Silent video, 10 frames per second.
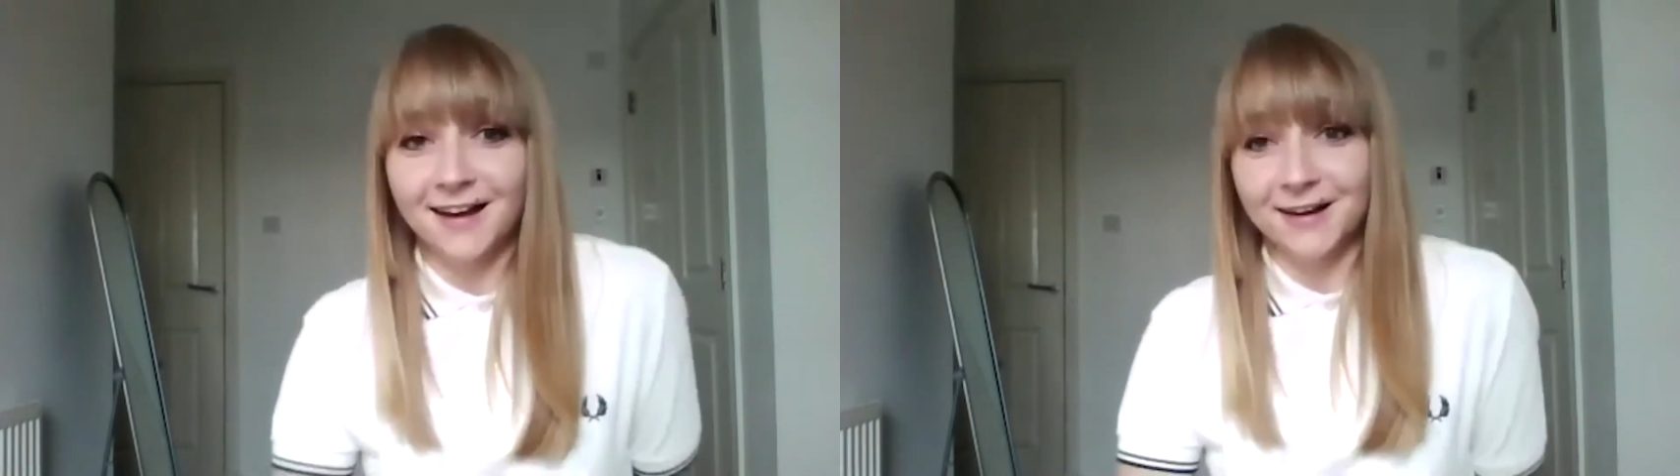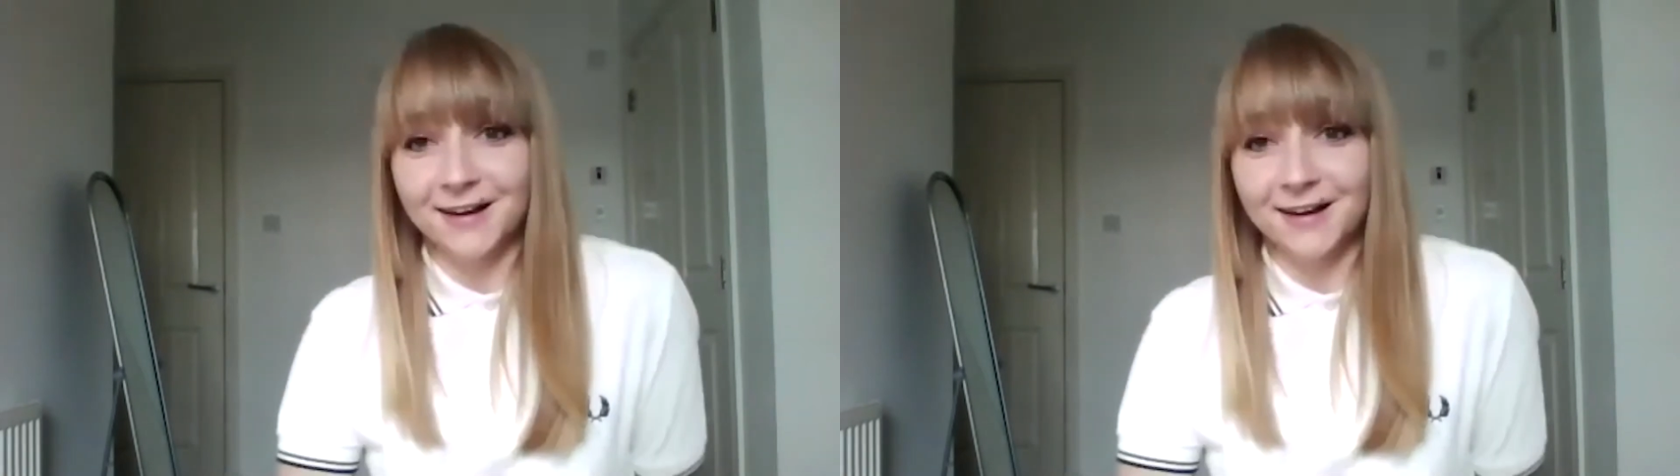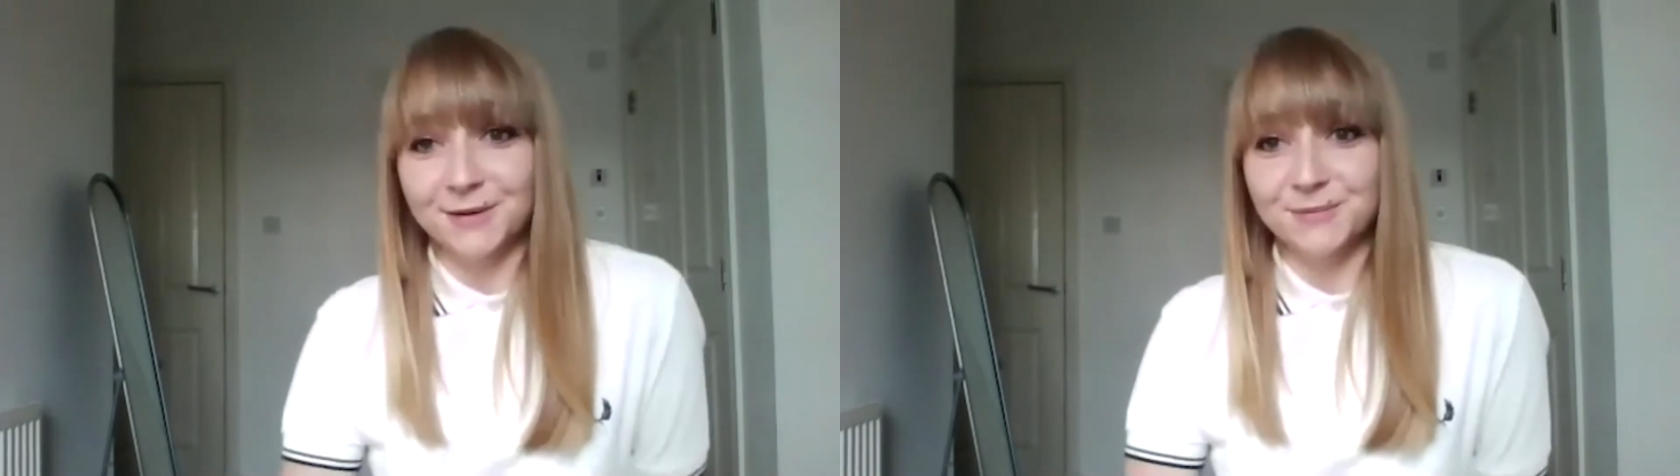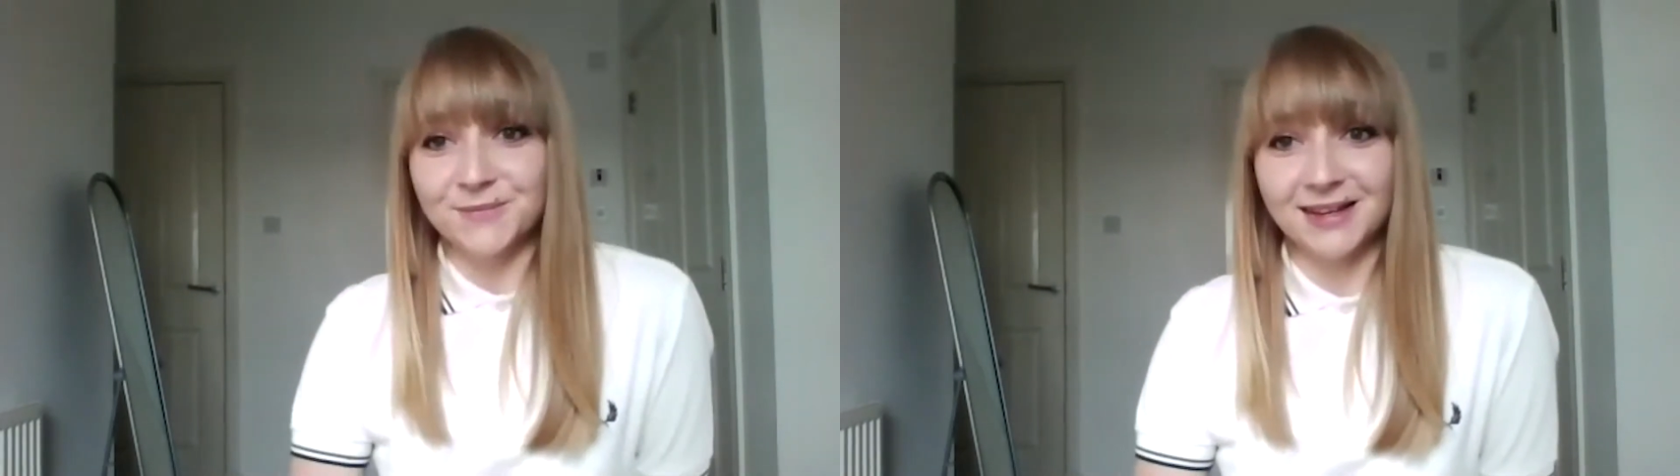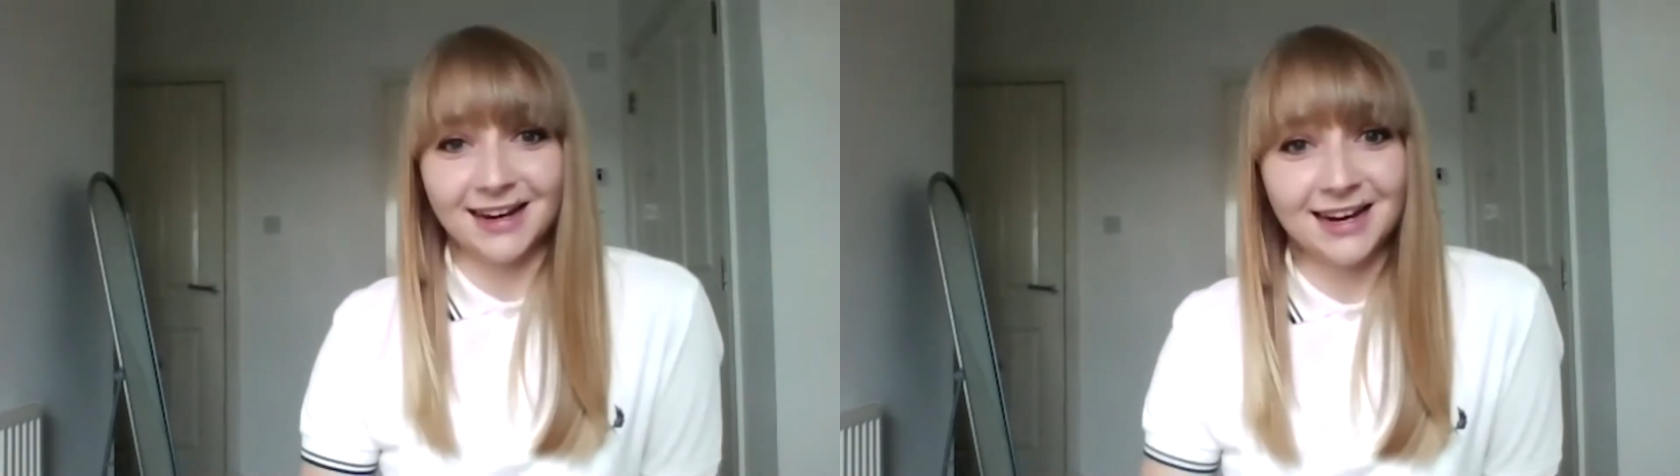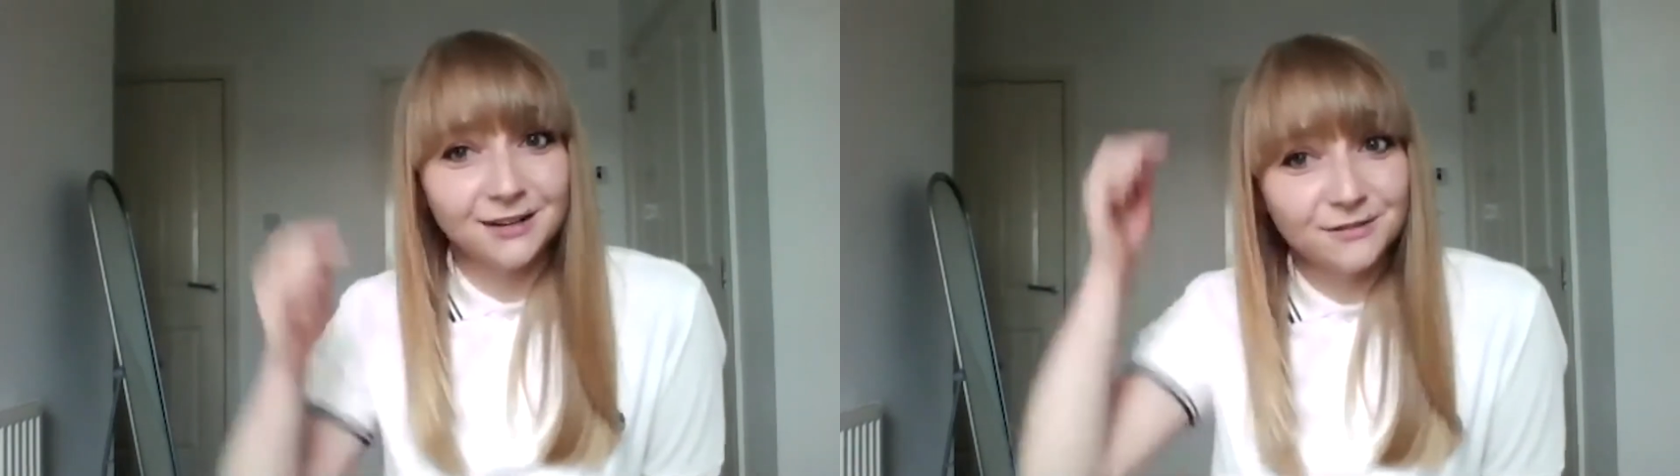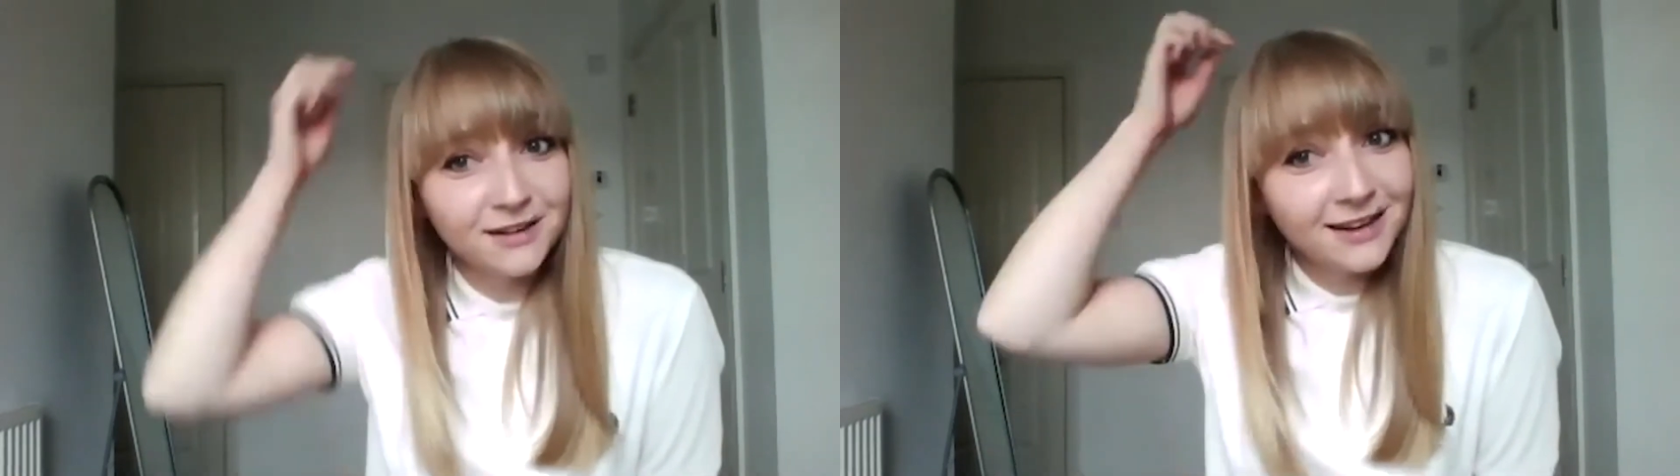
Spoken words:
That kind of